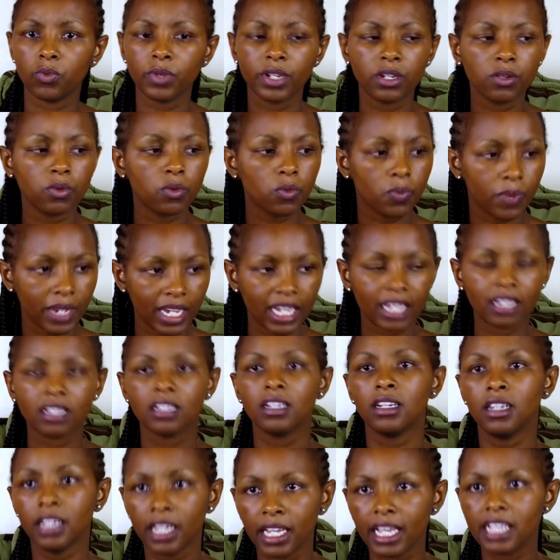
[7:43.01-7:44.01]
We know we're,
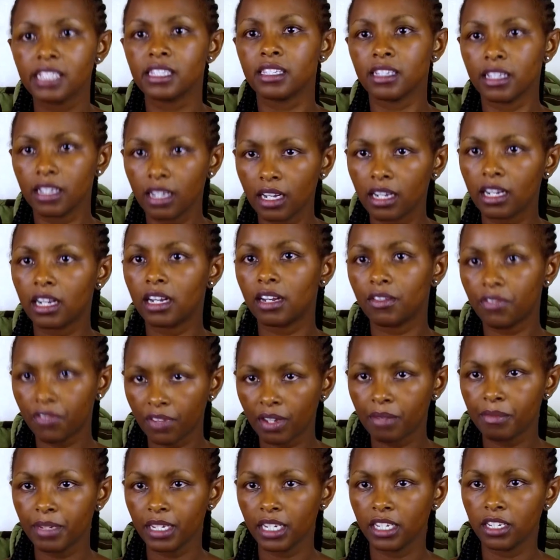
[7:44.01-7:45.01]
as a
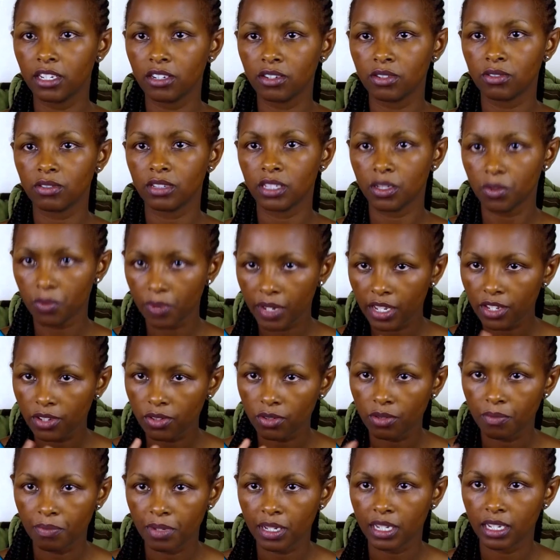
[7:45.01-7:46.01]
family, the way
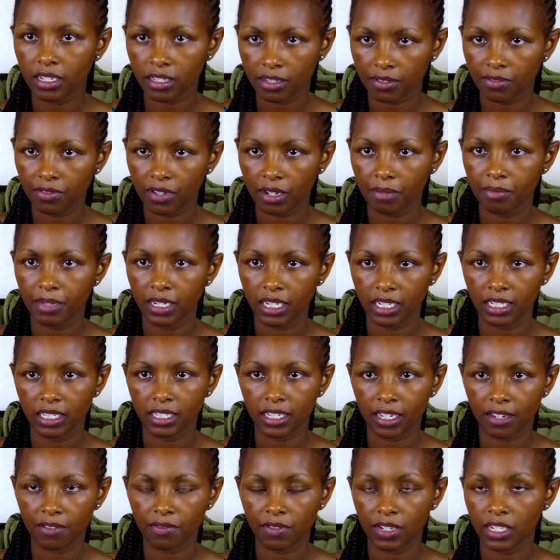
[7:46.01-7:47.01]
you'd be as a family in
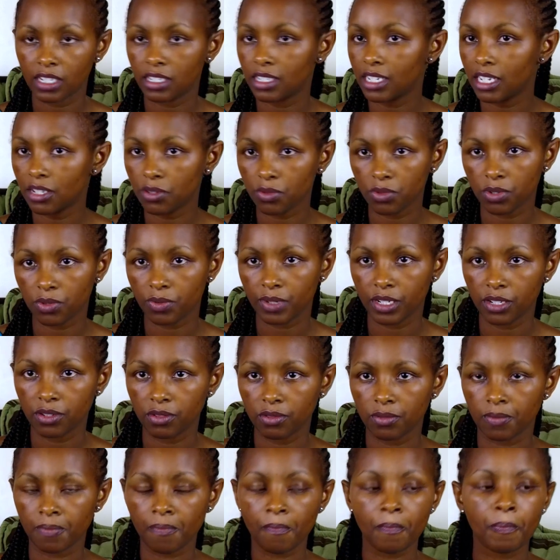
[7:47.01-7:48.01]
the evenings, that's what we
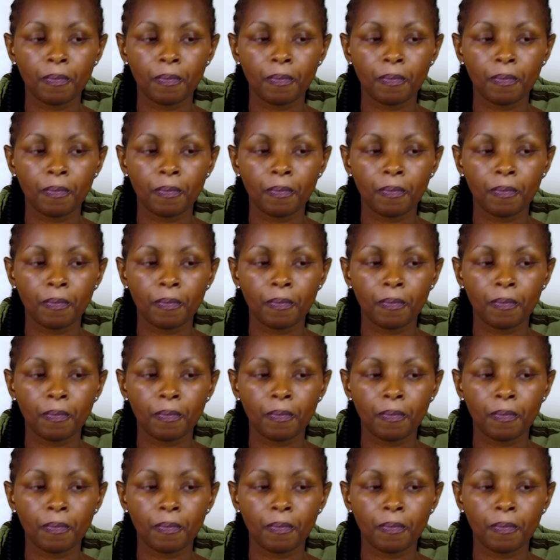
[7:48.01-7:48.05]
do.